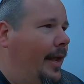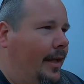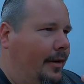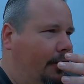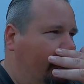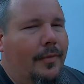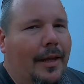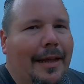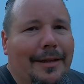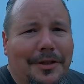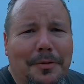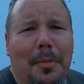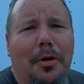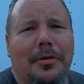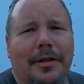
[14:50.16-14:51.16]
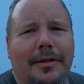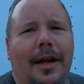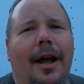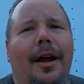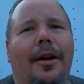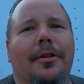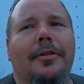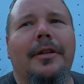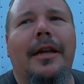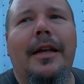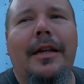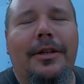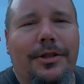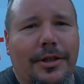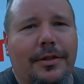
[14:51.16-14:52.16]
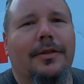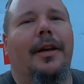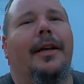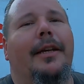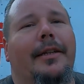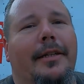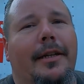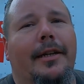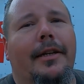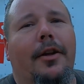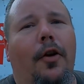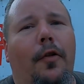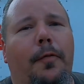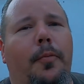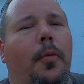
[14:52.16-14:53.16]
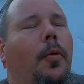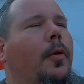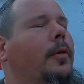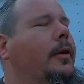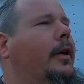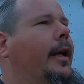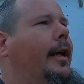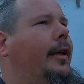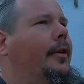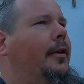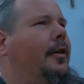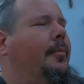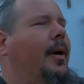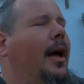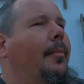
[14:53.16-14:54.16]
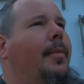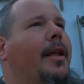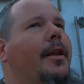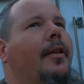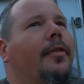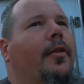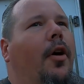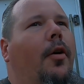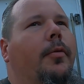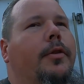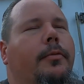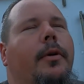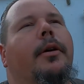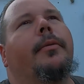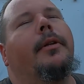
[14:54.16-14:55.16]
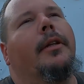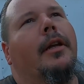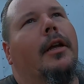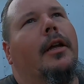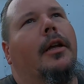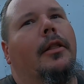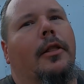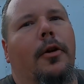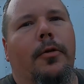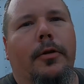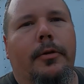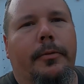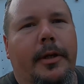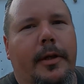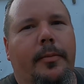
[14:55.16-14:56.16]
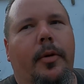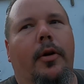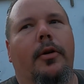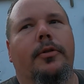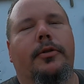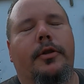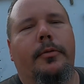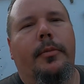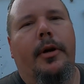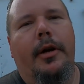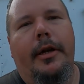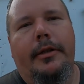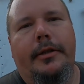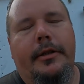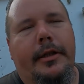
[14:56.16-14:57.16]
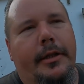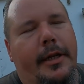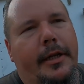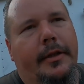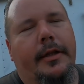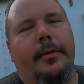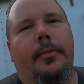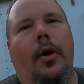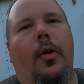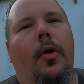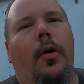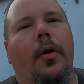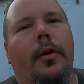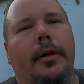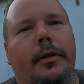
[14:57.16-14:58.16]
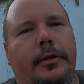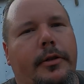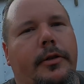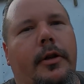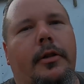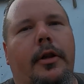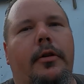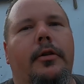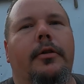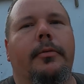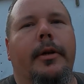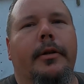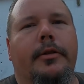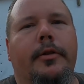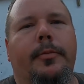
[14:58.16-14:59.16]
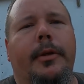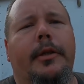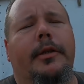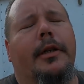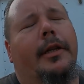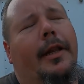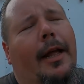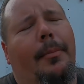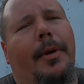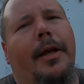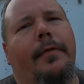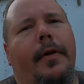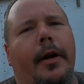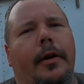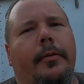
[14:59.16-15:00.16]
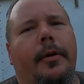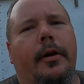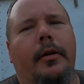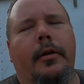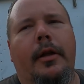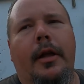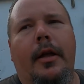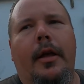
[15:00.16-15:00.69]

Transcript: And it smoked the tires just like it did in Gulfport. And my immediate thought was, well, we lowered the wheelie bars too much. It hit them hard and just unloaded the rear suspension. And that may very well